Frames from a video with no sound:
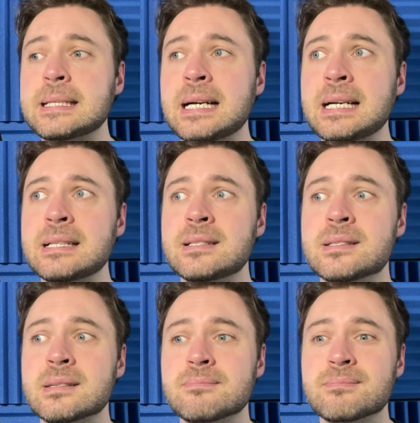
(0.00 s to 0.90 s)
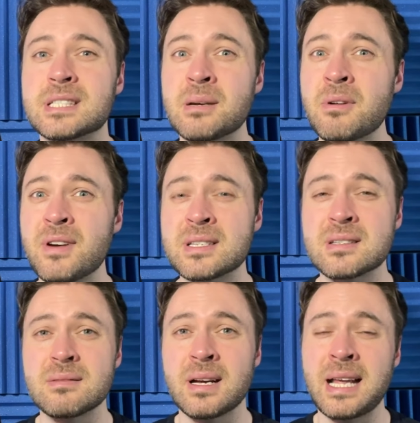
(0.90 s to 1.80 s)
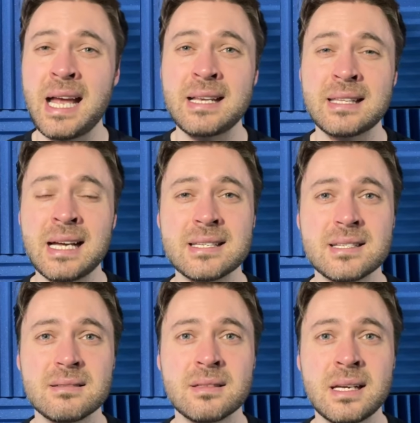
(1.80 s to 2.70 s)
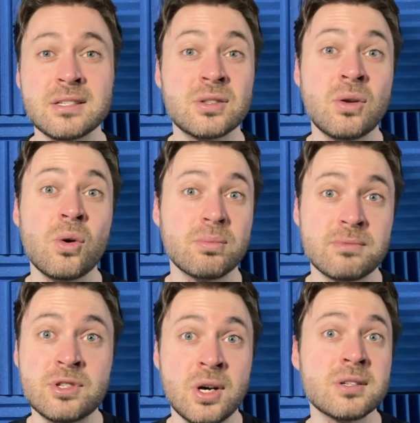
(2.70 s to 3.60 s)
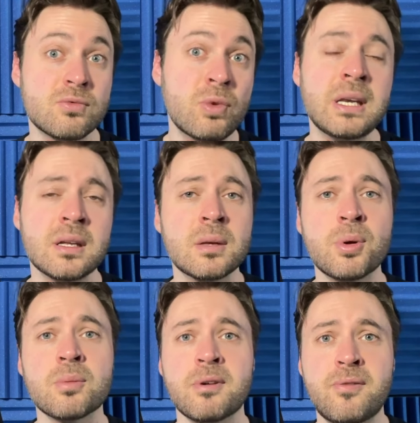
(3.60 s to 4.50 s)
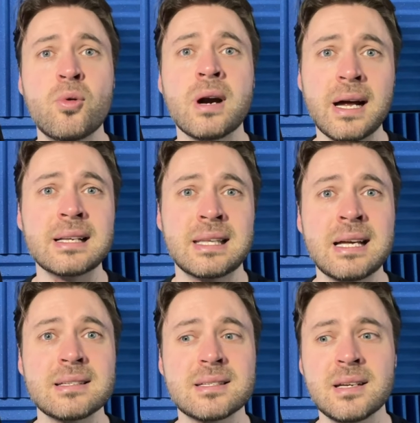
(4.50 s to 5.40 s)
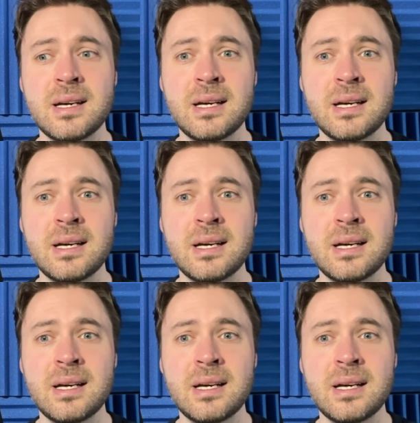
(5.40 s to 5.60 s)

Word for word: And some of us, again, that's not just reading the book beforehand, that's,